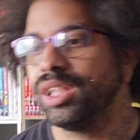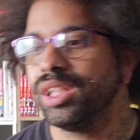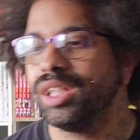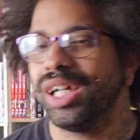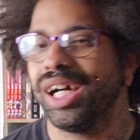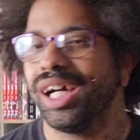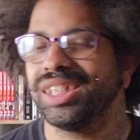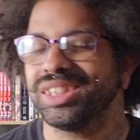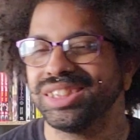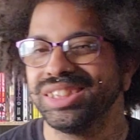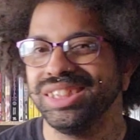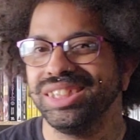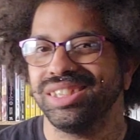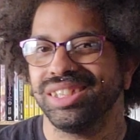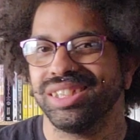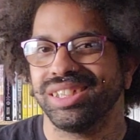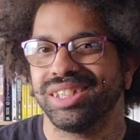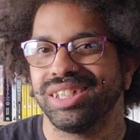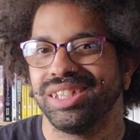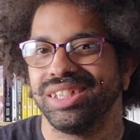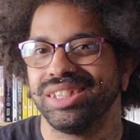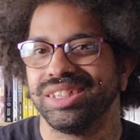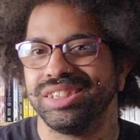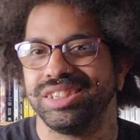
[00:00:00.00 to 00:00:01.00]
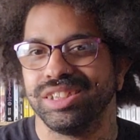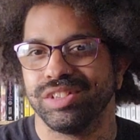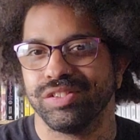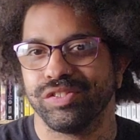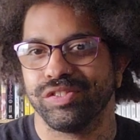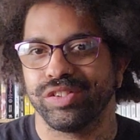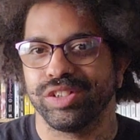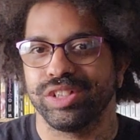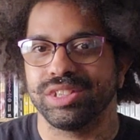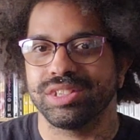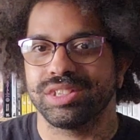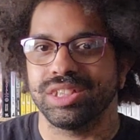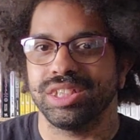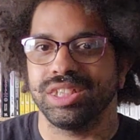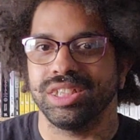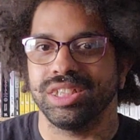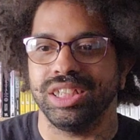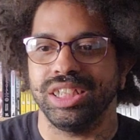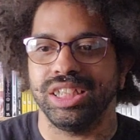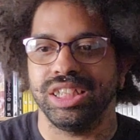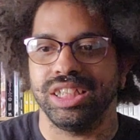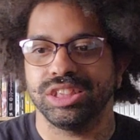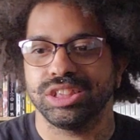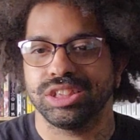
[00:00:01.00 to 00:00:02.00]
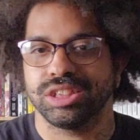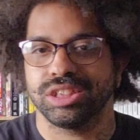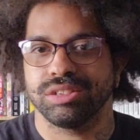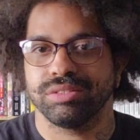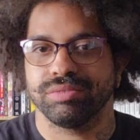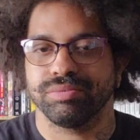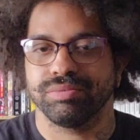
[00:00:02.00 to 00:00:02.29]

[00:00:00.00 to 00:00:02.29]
I just need like a difference in each